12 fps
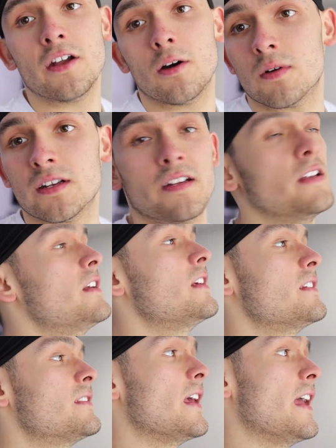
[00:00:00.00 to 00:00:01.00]
know what it
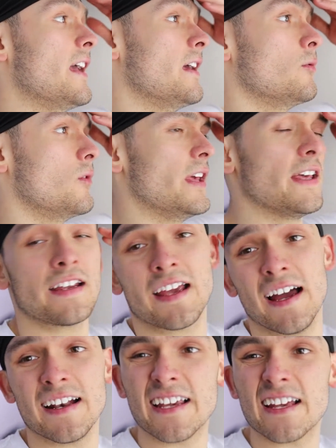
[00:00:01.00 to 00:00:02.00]
is and it
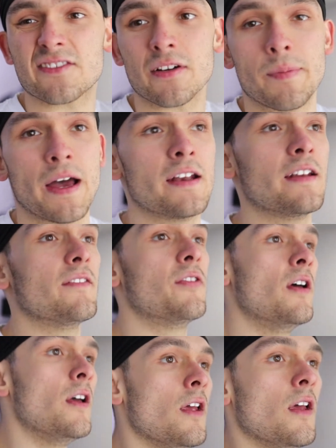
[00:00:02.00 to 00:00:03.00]
kind of gets repetitive.
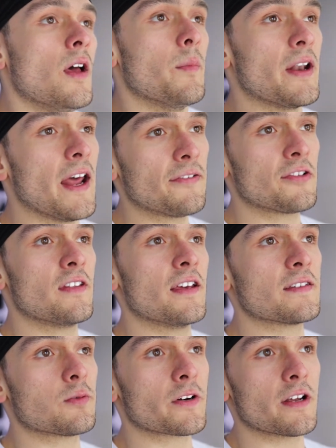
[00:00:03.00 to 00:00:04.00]
But after
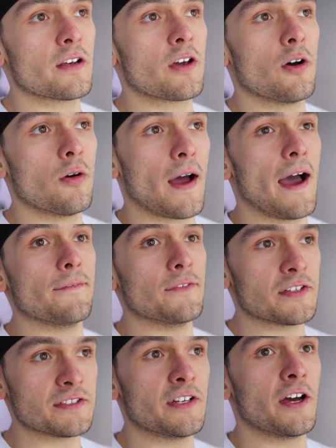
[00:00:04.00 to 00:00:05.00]
this, we're gonna go out in
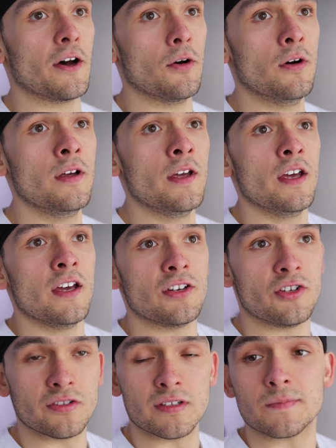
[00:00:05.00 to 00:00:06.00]
the snow and
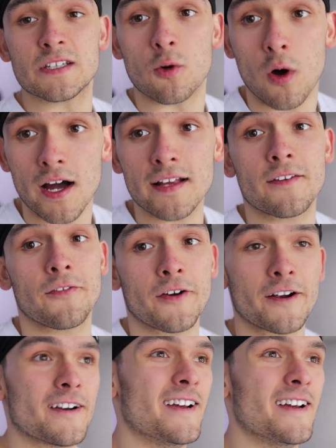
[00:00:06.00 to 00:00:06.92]
do some squats for